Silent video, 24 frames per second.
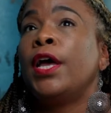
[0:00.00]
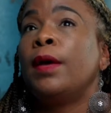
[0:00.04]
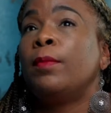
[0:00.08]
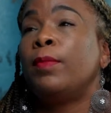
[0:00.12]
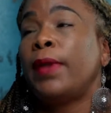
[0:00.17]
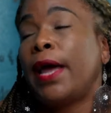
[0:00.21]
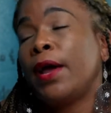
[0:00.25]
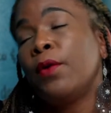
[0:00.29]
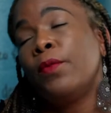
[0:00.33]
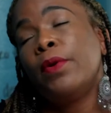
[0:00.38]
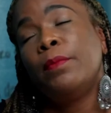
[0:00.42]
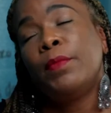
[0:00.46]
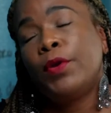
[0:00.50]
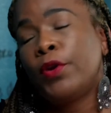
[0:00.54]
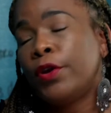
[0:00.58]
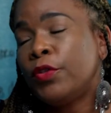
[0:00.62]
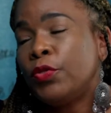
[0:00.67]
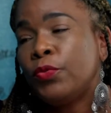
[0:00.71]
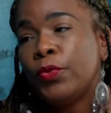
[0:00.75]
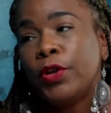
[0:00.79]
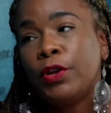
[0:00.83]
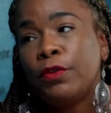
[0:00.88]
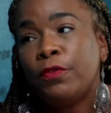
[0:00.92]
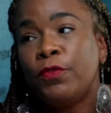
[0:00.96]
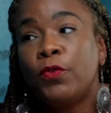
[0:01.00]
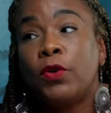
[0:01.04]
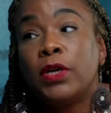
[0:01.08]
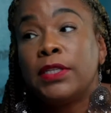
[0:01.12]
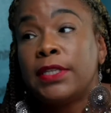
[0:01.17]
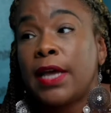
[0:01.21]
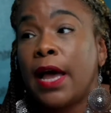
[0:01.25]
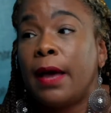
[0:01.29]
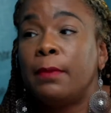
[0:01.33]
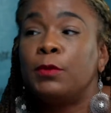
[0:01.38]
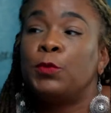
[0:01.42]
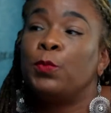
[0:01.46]
black women are 3 to 4
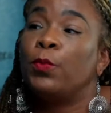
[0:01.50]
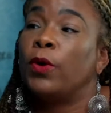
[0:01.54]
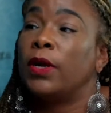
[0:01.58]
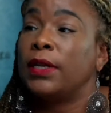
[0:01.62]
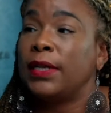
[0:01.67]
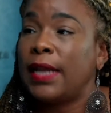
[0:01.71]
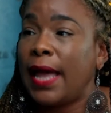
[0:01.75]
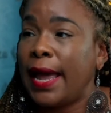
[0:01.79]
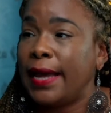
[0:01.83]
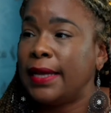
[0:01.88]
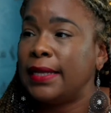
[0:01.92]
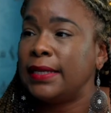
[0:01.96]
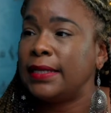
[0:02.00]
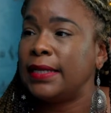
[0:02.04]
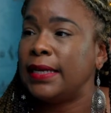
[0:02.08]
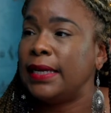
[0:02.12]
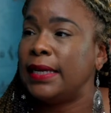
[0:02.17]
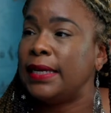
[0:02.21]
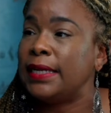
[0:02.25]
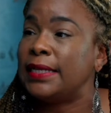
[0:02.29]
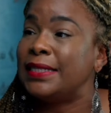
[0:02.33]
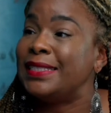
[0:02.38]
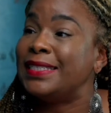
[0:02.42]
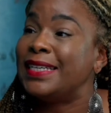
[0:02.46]
times more likely